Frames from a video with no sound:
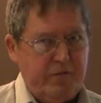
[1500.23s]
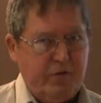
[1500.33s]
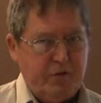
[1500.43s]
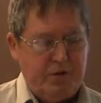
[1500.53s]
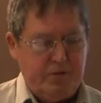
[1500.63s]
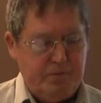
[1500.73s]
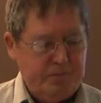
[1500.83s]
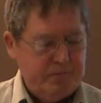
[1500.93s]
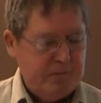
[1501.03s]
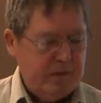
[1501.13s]
for you.
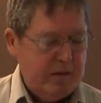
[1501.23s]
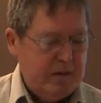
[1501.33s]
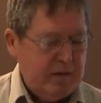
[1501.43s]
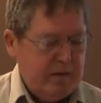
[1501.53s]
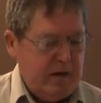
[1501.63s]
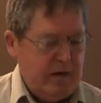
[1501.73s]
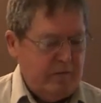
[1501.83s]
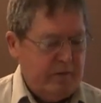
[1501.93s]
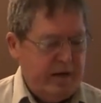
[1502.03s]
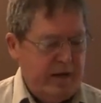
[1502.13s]

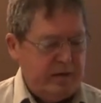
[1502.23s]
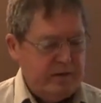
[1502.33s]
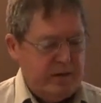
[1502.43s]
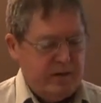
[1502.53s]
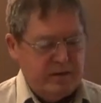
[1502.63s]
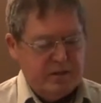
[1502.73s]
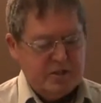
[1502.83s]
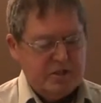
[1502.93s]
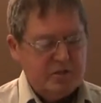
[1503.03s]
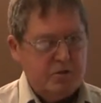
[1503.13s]
Um, and uh,
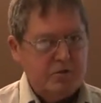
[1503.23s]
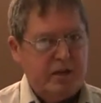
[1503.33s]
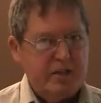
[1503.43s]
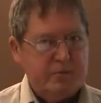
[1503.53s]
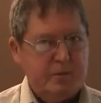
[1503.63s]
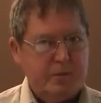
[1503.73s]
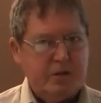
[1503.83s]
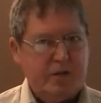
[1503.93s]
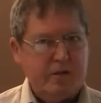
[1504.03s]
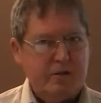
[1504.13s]
this is Old Testament
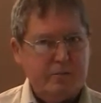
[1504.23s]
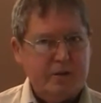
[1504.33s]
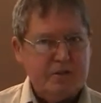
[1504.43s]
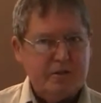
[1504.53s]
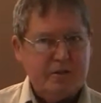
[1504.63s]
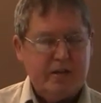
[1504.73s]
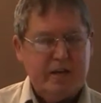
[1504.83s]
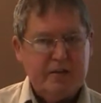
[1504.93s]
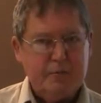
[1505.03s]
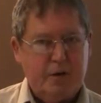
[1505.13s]
material, but it certainly
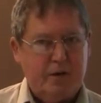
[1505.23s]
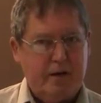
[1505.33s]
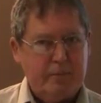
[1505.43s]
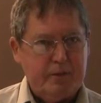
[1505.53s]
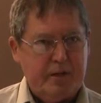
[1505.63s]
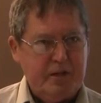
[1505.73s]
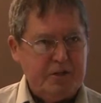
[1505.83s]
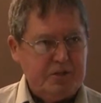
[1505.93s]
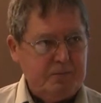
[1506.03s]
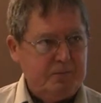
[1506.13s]
has modern
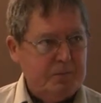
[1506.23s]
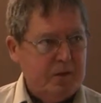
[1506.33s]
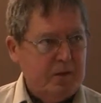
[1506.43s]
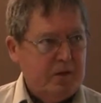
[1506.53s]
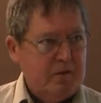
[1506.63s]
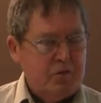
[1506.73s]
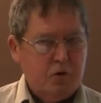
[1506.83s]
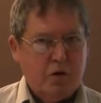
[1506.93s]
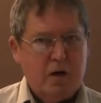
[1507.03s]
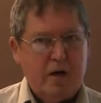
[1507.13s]
application. If
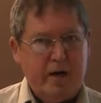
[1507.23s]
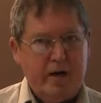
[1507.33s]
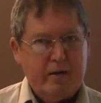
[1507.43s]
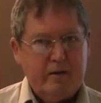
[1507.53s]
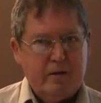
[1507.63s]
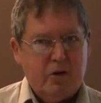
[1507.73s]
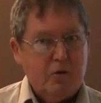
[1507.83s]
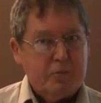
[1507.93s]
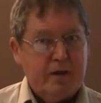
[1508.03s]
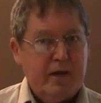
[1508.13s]
you or I
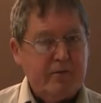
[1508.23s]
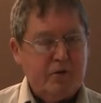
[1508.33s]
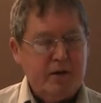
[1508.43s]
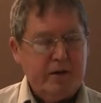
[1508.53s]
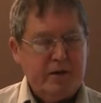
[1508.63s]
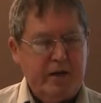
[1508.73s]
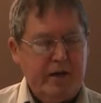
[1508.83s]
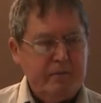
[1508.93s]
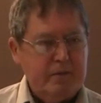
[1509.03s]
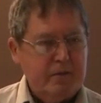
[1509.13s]
hope to have a great
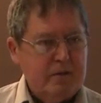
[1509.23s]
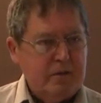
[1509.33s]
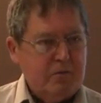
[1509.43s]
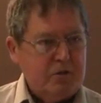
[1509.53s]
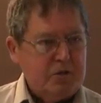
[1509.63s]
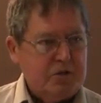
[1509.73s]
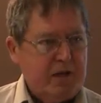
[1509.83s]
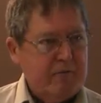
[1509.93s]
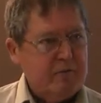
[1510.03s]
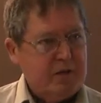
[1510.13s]
name, which
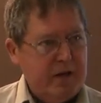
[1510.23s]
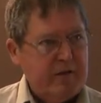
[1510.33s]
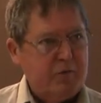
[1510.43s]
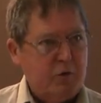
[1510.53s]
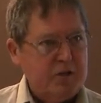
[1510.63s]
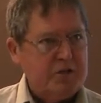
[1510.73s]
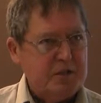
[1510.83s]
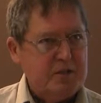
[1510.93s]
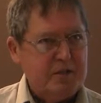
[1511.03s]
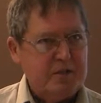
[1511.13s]
I would kind of
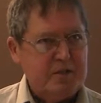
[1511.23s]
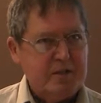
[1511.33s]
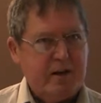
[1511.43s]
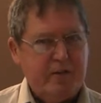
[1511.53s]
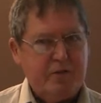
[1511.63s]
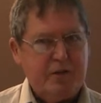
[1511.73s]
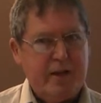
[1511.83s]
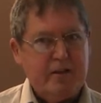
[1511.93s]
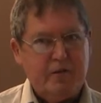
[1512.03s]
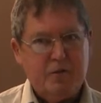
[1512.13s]
question the desire for
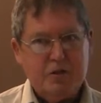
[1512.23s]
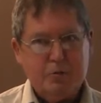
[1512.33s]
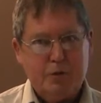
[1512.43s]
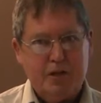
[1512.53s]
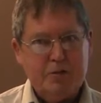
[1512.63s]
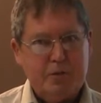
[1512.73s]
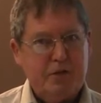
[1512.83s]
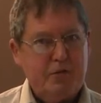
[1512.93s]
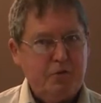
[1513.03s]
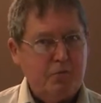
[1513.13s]
that in the first place, but
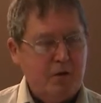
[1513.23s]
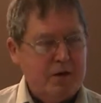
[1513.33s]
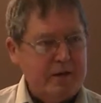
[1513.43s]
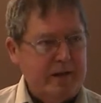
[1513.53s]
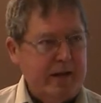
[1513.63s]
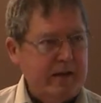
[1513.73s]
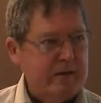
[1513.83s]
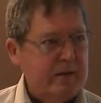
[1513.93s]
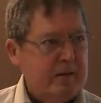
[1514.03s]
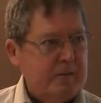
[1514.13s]
if you wanted that,